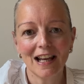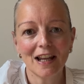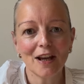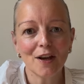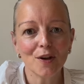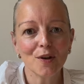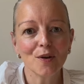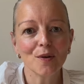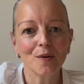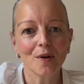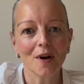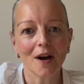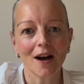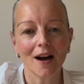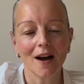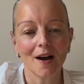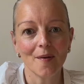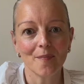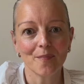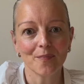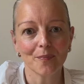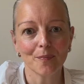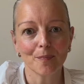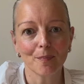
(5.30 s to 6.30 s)
Hello,
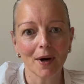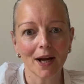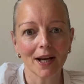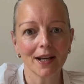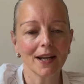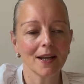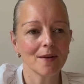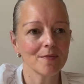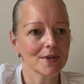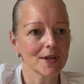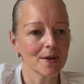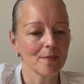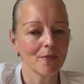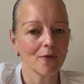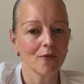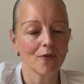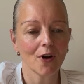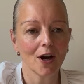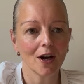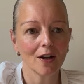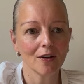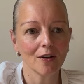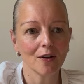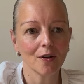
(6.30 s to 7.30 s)
my name's Emma
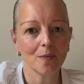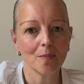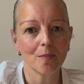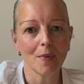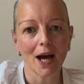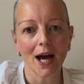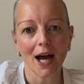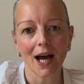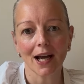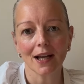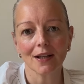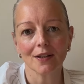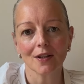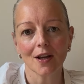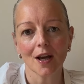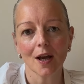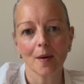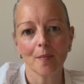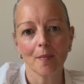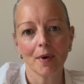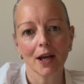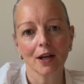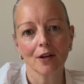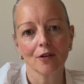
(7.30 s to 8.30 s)
Varnum and
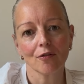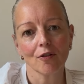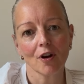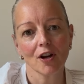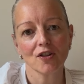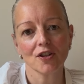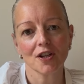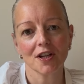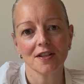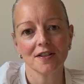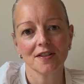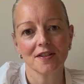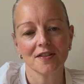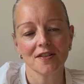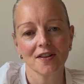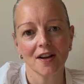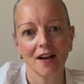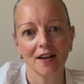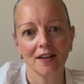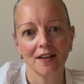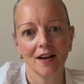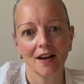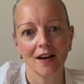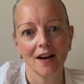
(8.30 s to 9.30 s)
I'm a crochet
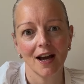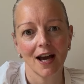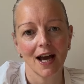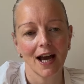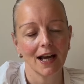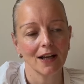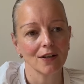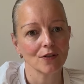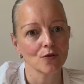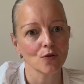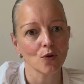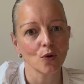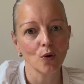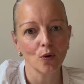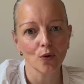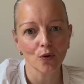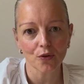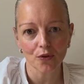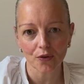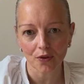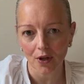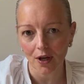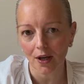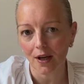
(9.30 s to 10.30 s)
designer and
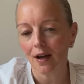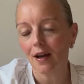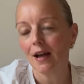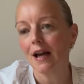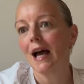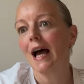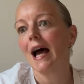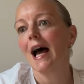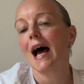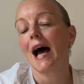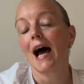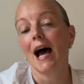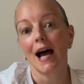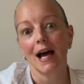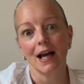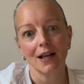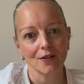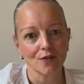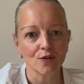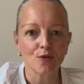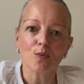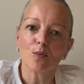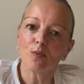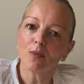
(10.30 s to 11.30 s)
author,
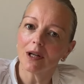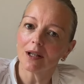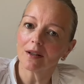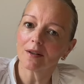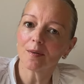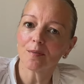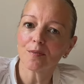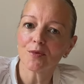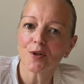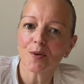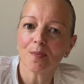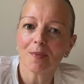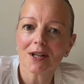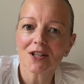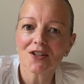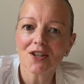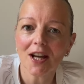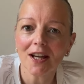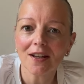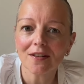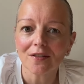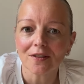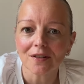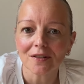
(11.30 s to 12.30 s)
and welcome to my
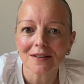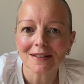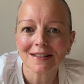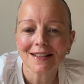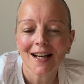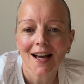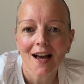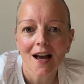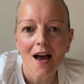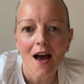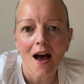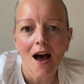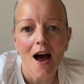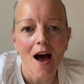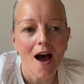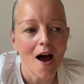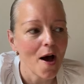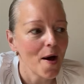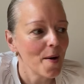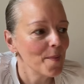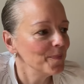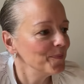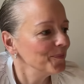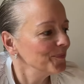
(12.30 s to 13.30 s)
channel.
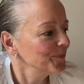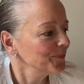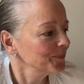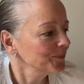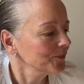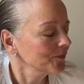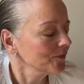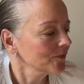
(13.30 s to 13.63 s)
I